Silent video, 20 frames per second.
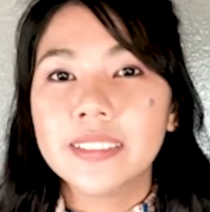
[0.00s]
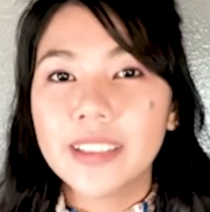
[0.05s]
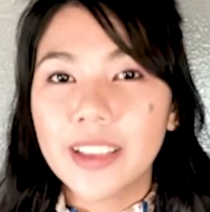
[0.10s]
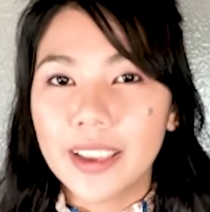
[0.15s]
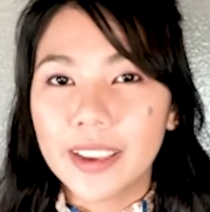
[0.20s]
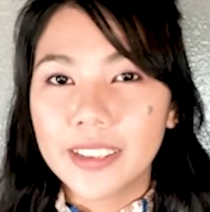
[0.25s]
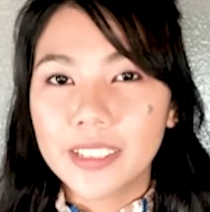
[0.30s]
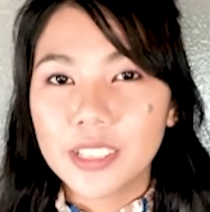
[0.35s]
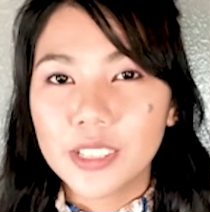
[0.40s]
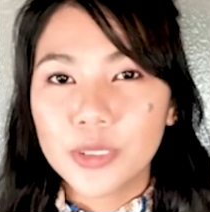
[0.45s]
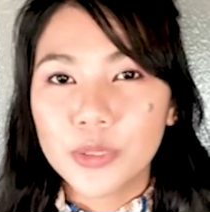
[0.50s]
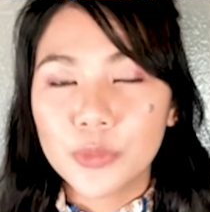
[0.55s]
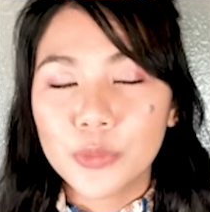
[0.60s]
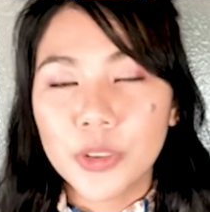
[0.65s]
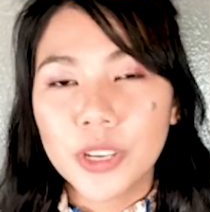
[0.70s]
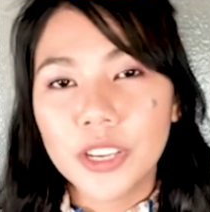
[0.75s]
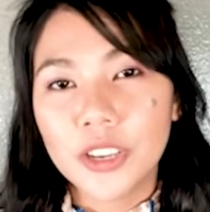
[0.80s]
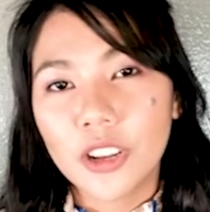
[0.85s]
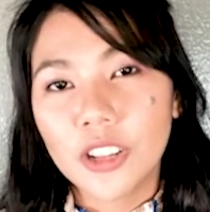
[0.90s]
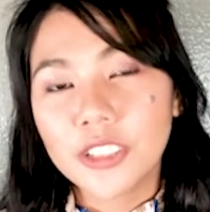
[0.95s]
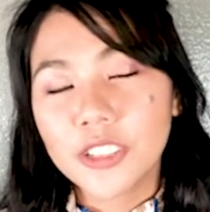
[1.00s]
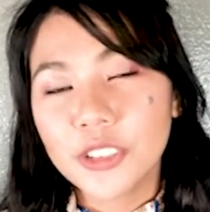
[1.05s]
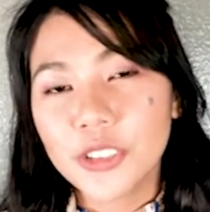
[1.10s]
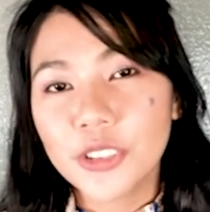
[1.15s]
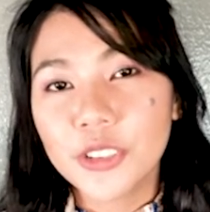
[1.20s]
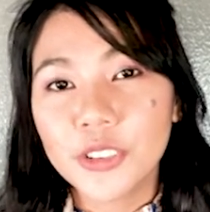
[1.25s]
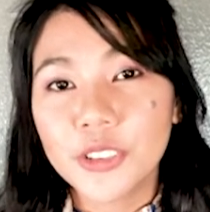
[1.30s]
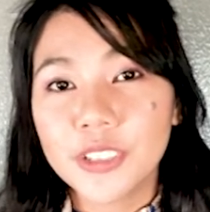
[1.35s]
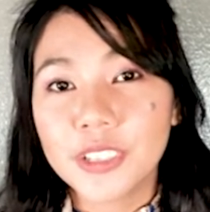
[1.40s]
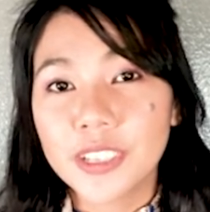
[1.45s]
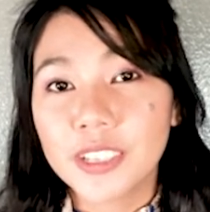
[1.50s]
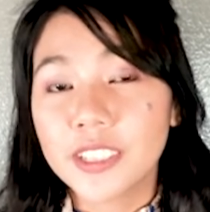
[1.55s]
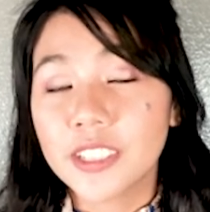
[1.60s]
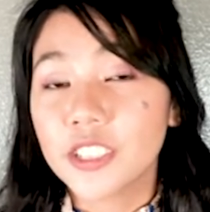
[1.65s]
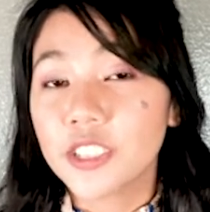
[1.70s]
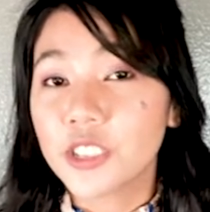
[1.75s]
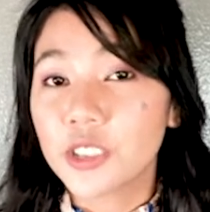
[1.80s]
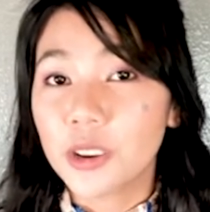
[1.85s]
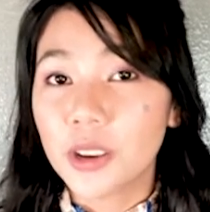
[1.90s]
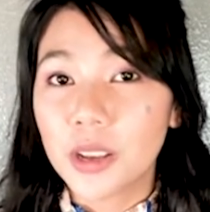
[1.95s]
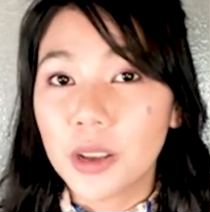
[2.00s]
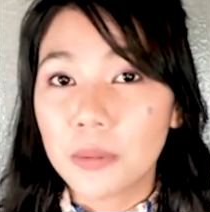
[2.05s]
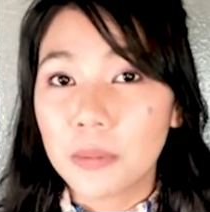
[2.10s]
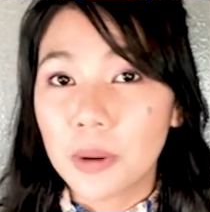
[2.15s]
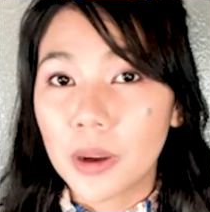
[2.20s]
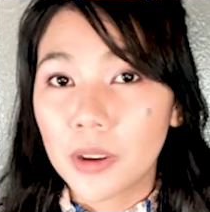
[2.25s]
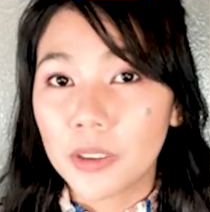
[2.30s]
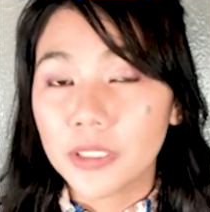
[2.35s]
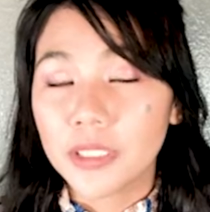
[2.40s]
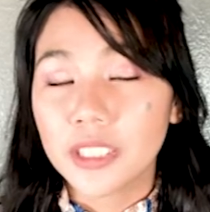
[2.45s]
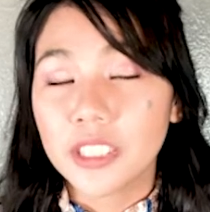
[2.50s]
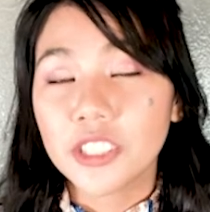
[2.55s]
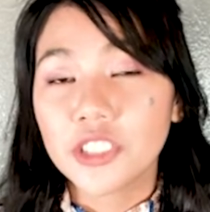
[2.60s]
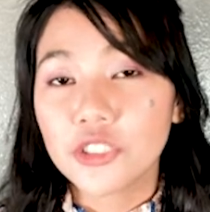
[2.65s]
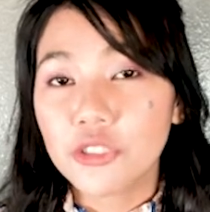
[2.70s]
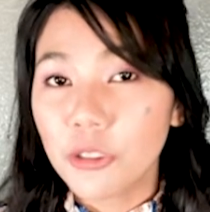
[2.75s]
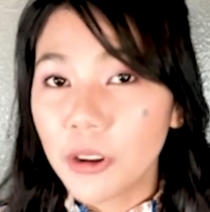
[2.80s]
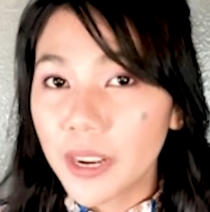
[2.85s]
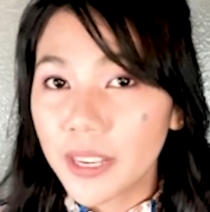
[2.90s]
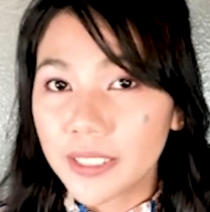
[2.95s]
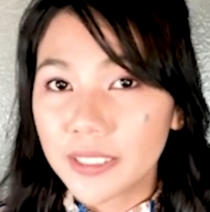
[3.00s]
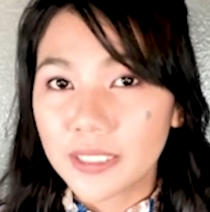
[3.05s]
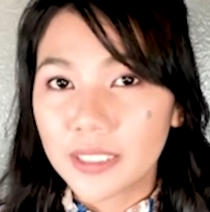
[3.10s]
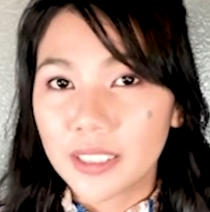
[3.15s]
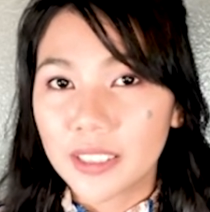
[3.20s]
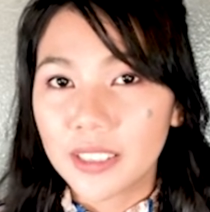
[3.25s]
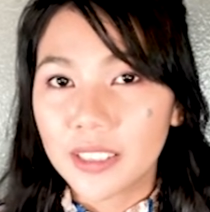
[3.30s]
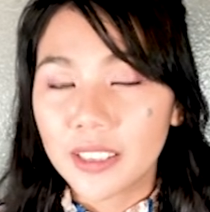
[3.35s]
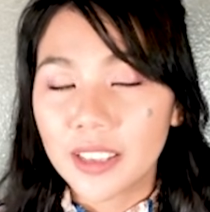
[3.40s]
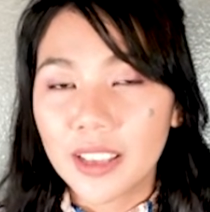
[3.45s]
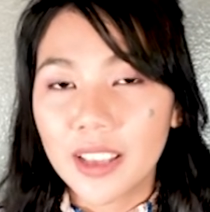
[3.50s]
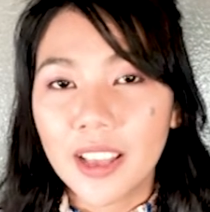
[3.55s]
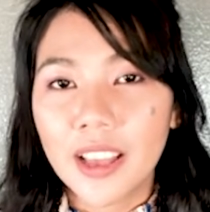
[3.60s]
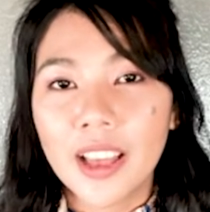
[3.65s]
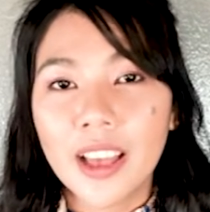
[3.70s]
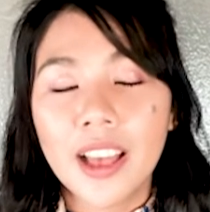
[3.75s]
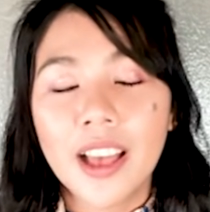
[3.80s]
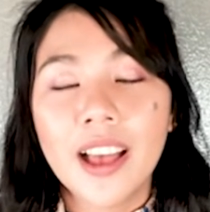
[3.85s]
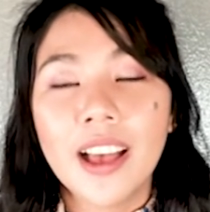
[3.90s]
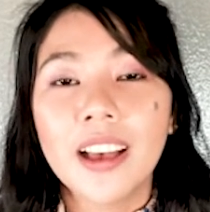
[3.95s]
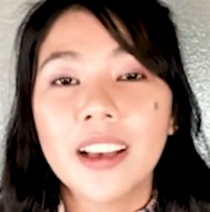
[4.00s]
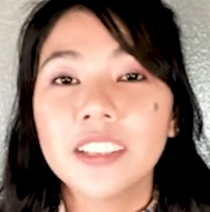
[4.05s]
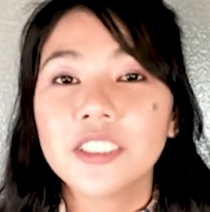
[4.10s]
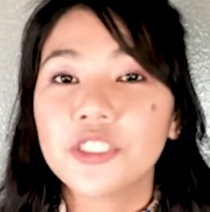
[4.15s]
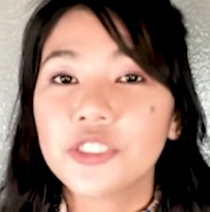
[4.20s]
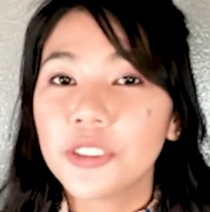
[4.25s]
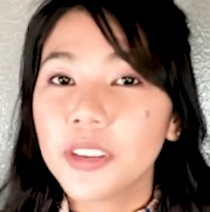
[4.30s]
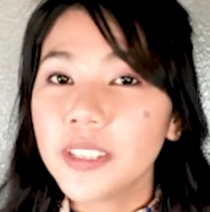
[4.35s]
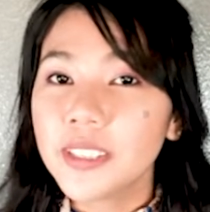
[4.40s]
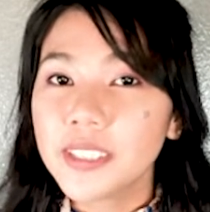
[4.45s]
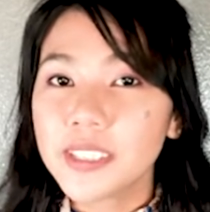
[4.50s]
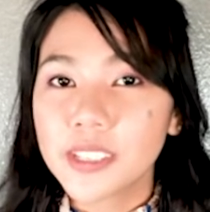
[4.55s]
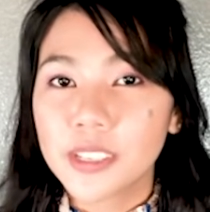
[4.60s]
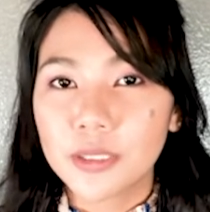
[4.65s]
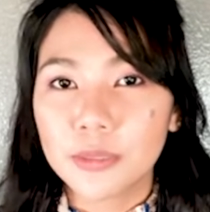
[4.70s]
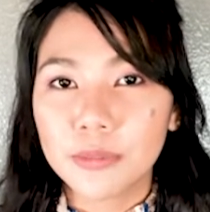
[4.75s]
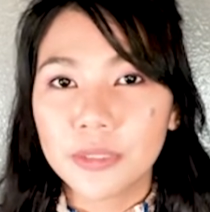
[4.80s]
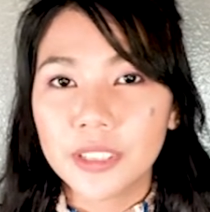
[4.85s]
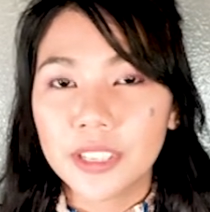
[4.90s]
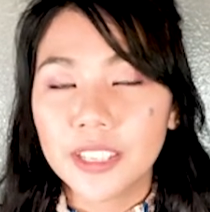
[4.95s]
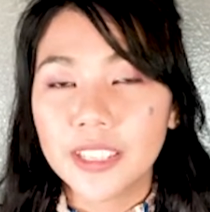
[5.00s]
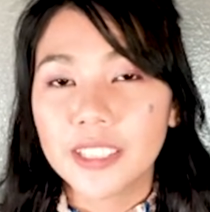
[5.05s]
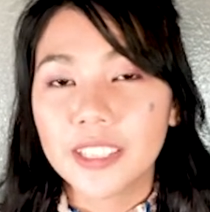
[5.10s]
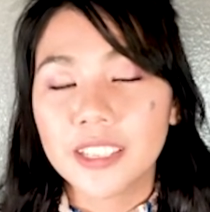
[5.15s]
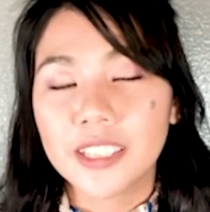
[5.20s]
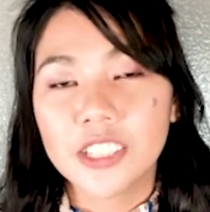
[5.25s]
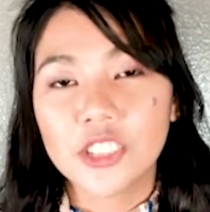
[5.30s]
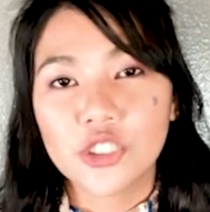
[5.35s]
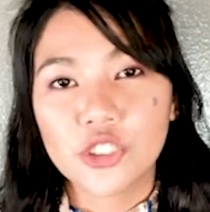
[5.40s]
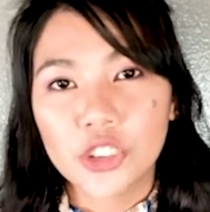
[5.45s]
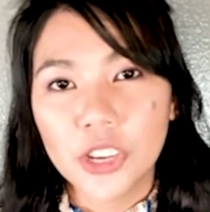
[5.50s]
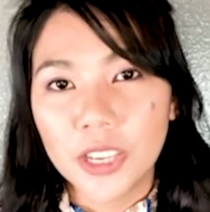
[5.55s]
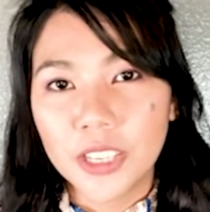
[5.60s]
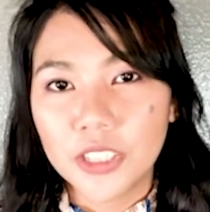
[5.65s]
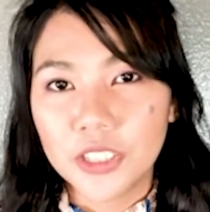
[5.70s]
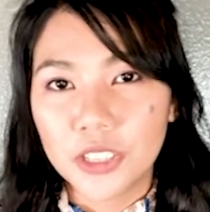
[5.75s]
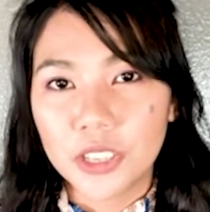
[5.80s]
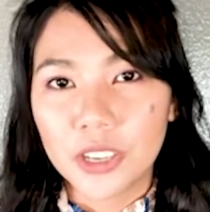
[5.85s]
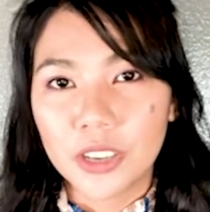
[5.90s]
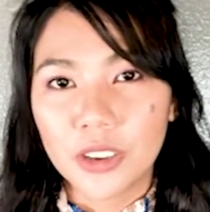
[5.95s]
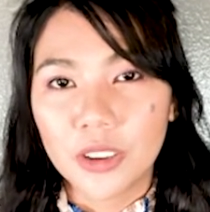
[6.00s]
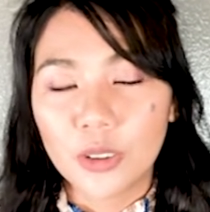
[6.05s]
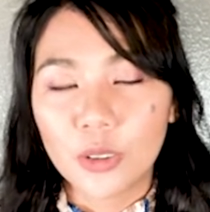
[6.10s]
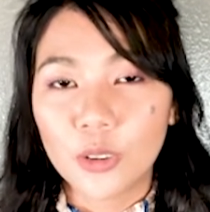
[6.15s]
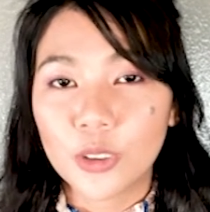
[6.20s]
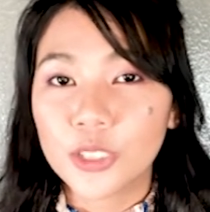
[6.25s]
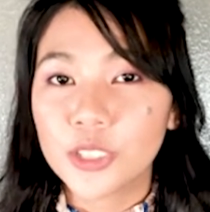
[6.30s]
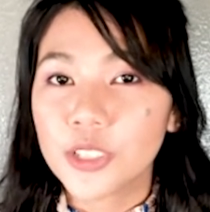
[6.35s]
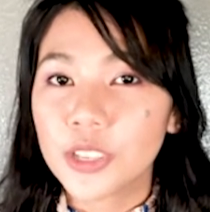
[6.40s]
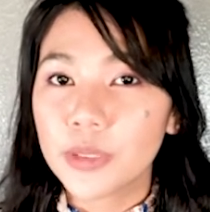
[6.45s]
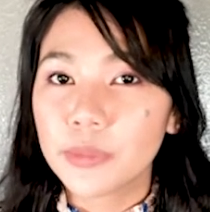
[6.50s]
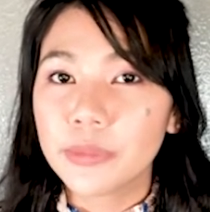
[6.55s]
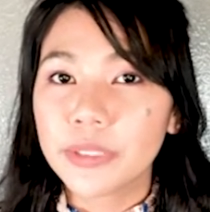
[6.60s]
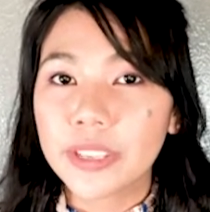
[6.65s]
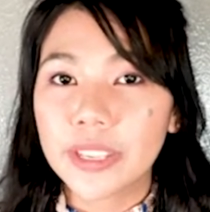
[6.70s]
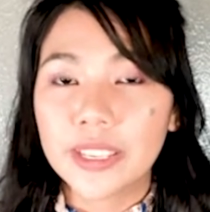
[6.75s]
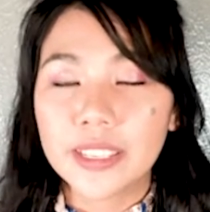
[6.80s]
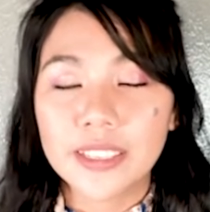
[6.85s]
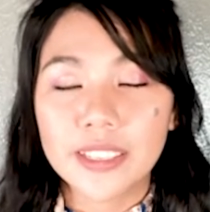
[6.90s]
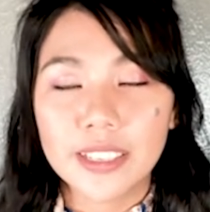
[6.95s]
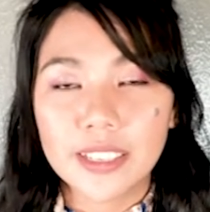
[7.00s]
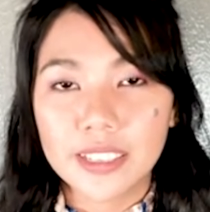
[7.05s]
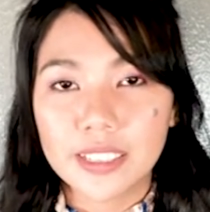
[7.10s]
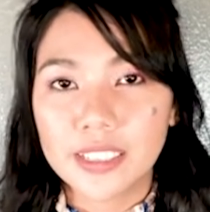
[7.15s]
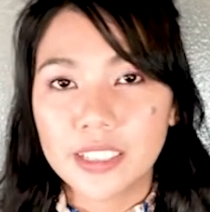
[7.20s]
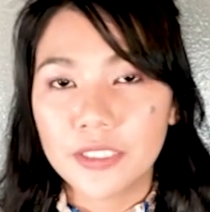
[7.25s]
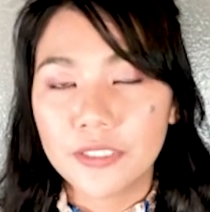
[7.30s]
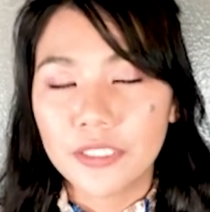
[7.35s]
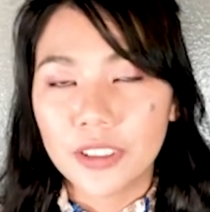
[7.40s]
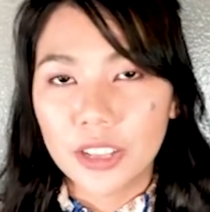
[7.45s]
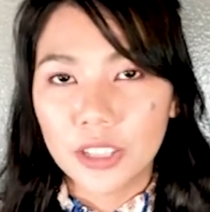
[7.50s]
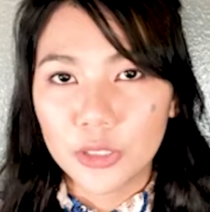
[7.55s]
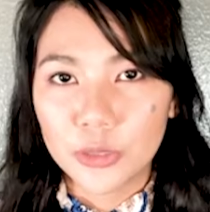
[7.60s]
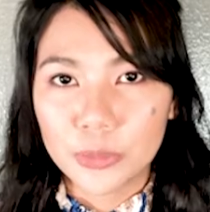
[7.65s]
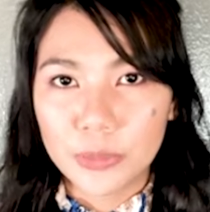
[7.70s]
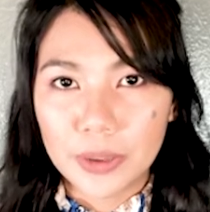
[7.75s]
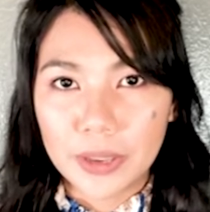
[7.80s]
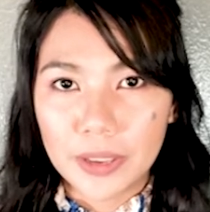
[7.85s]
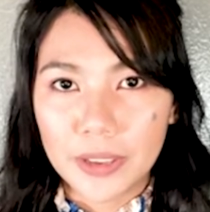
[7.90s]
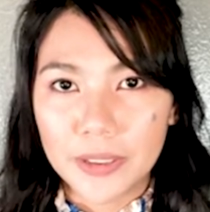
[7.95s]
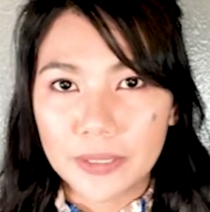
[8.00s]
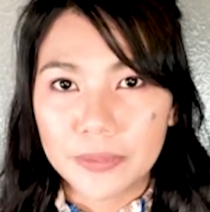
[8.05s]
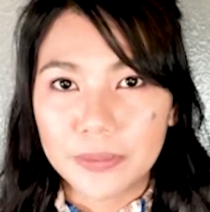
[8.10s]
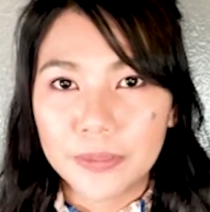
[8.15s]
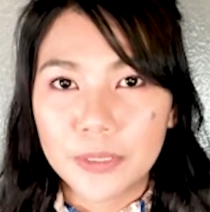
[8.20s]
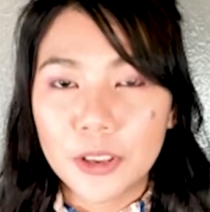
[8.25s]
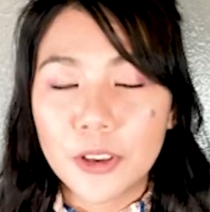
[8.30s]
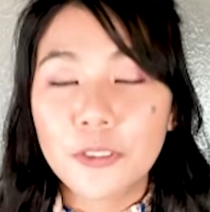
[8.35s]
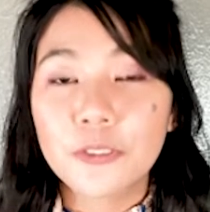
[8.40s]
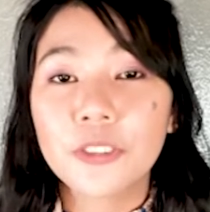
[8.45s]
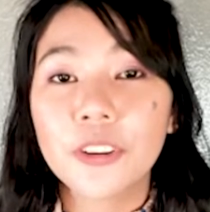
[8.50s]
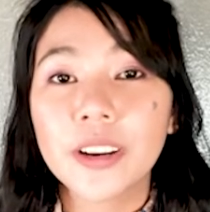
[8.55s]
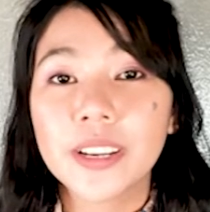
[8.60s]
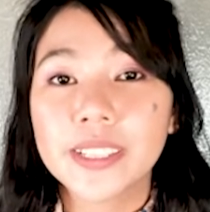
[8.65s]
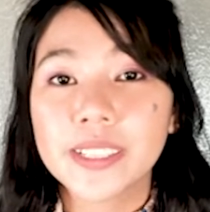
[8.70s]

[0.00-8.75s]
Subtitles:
Next, we can also use it to talk about a trend. A trend is something that is changing or something that is developing. For